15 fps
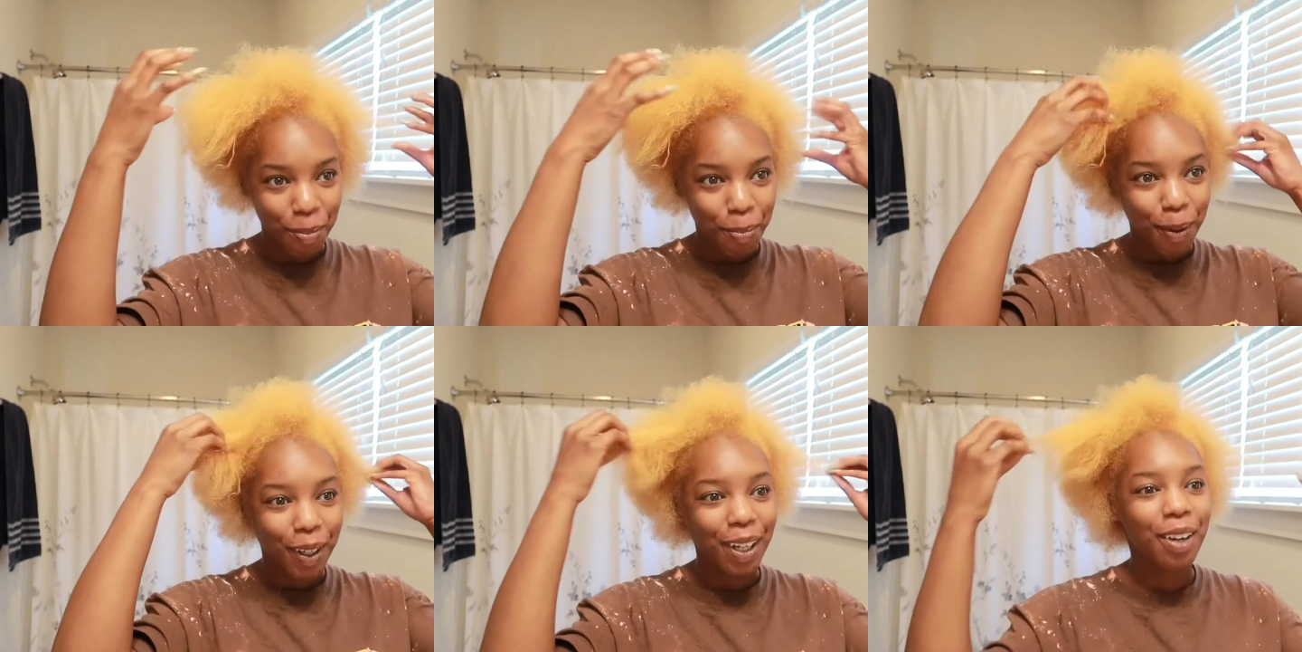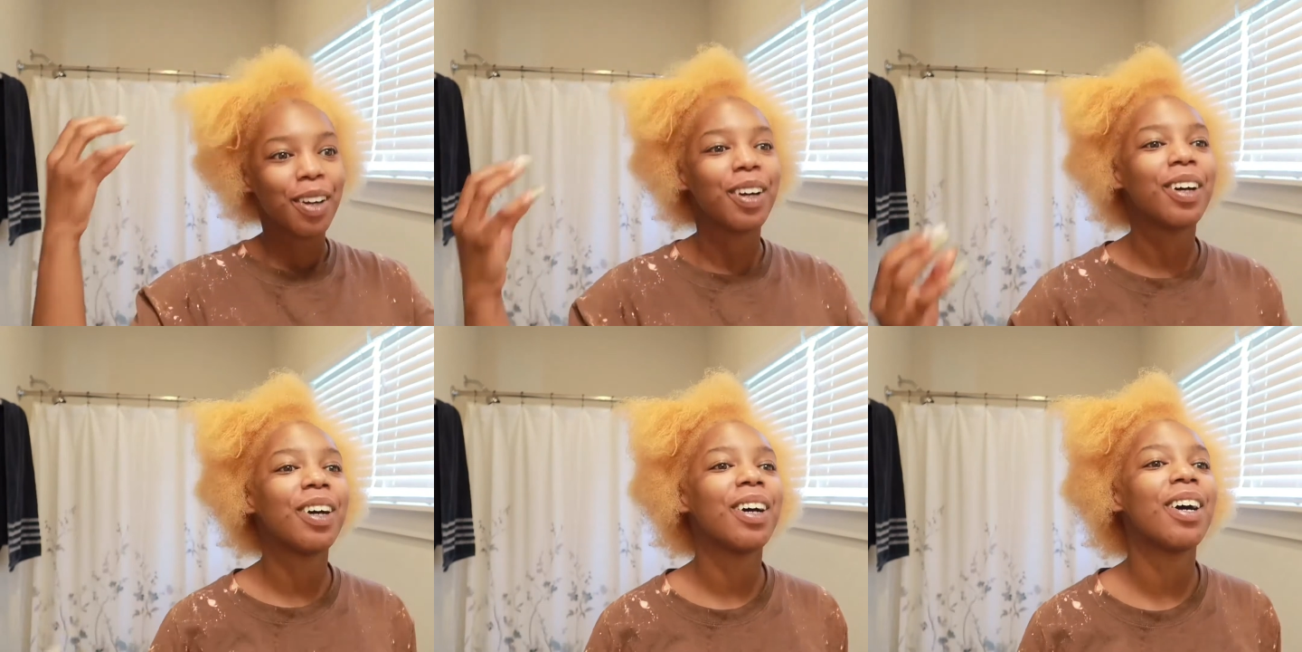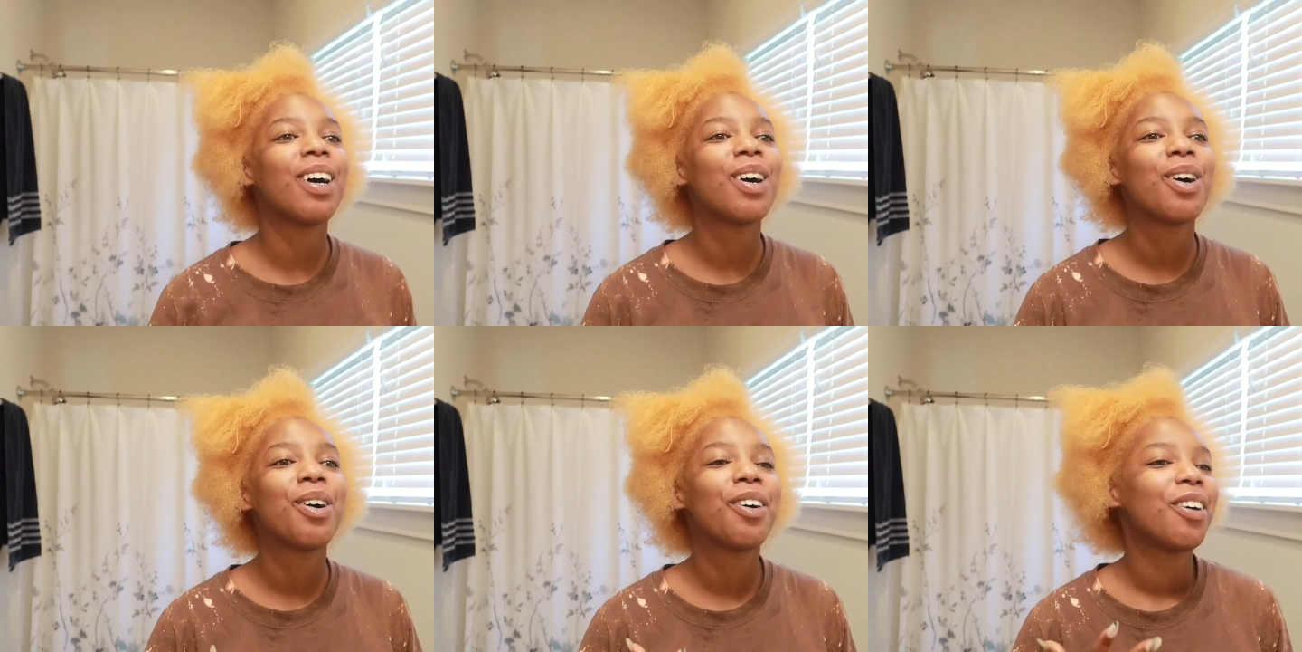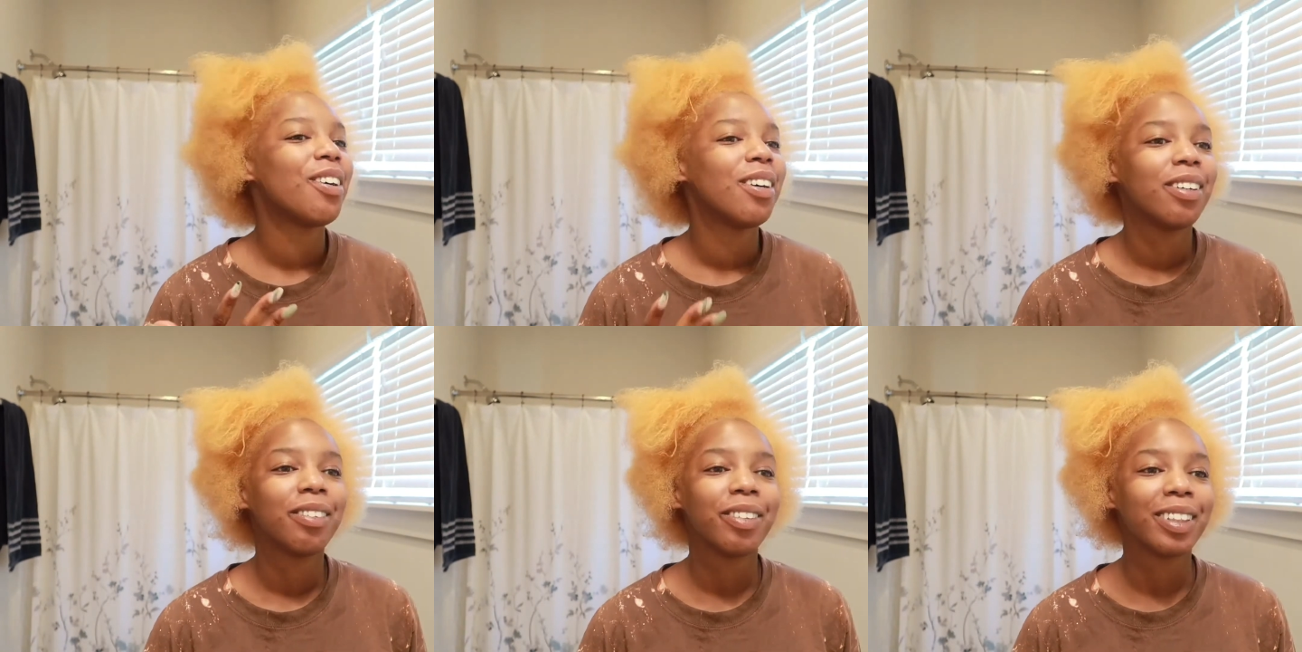but
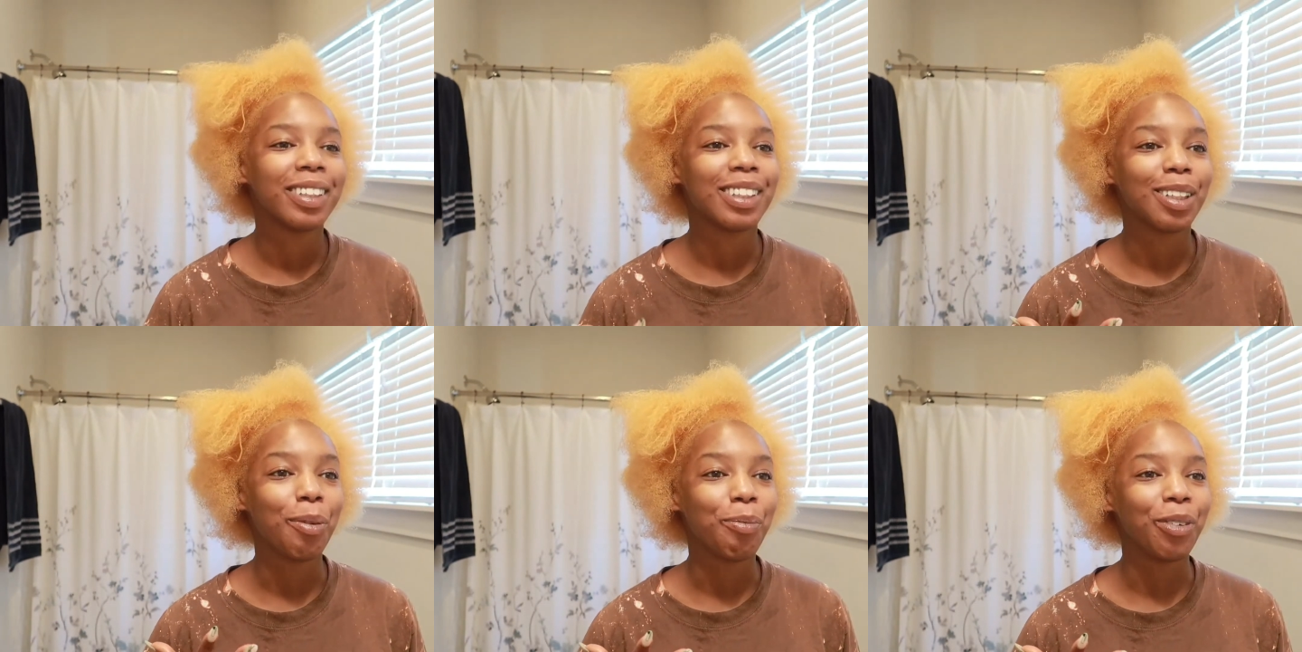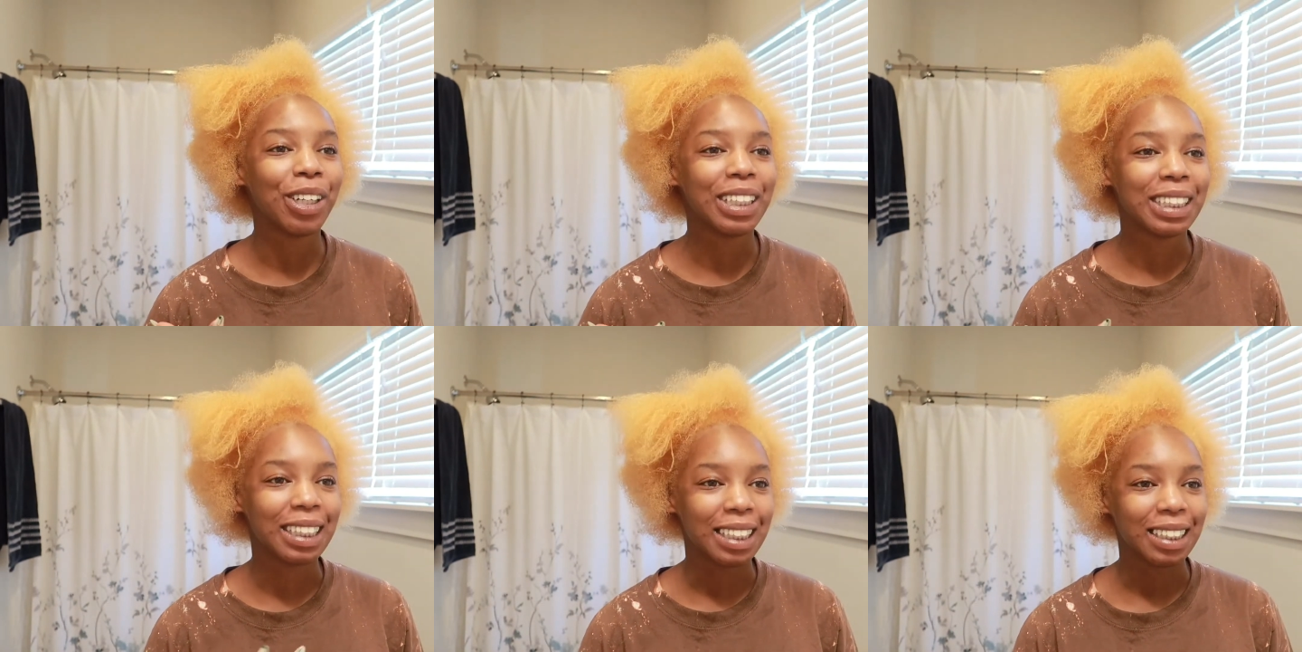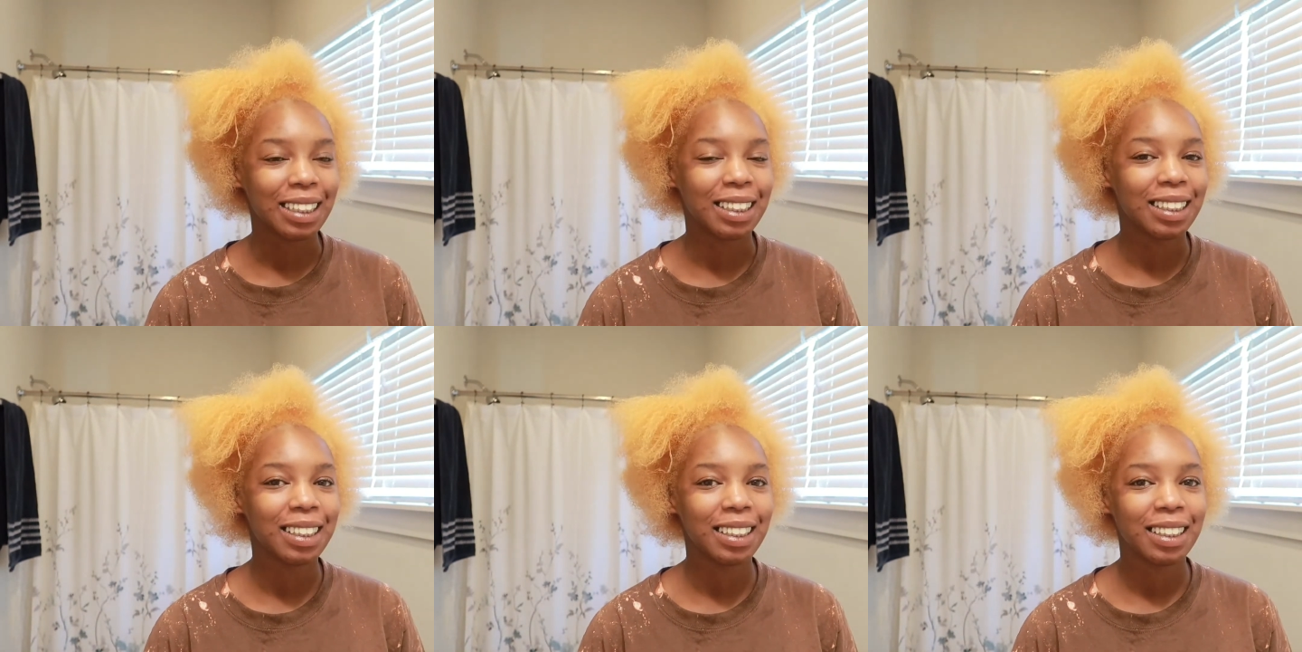for some reason,